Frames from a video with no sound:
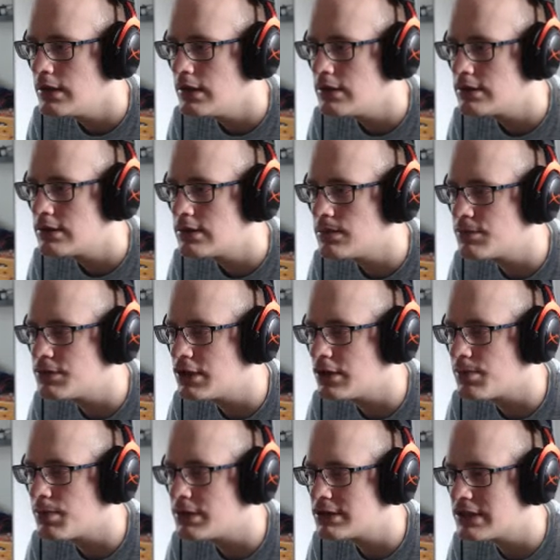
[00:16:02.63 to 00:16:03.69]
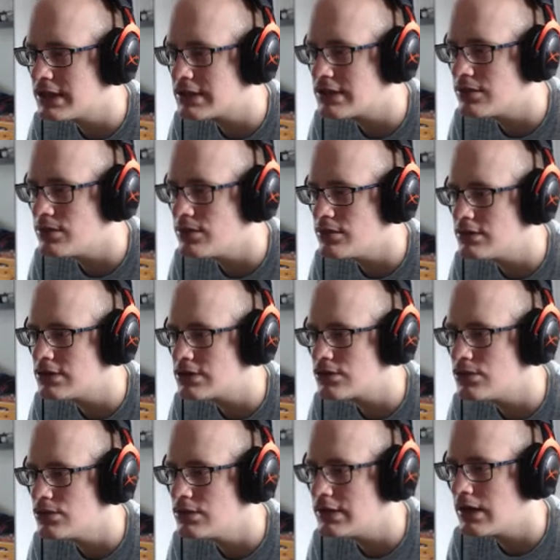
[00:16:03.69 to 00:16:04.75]
to 0.6 and reduces
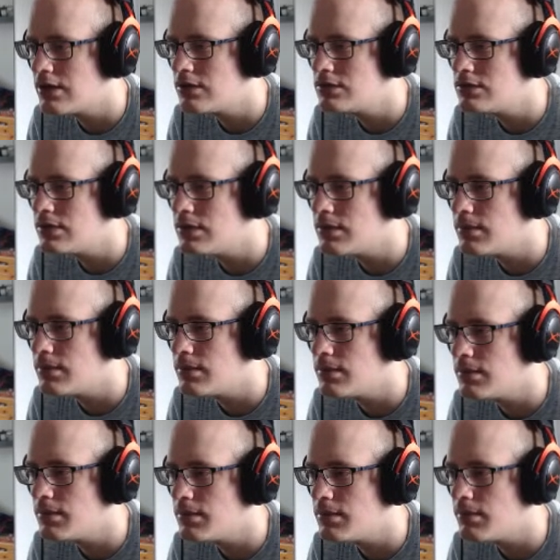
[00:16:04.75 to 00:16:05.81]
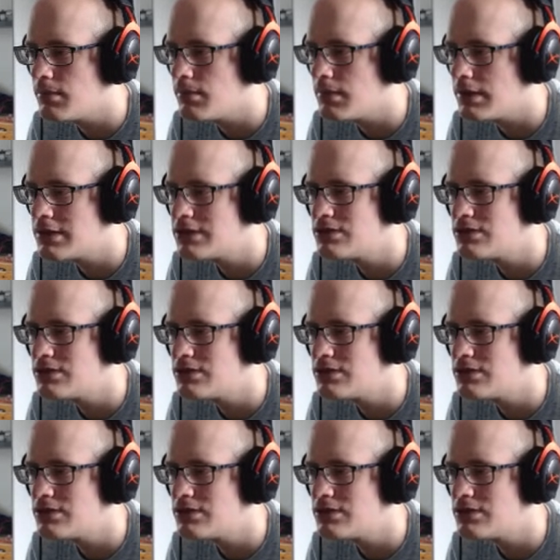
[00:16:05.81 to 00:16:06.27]
cooldown by 2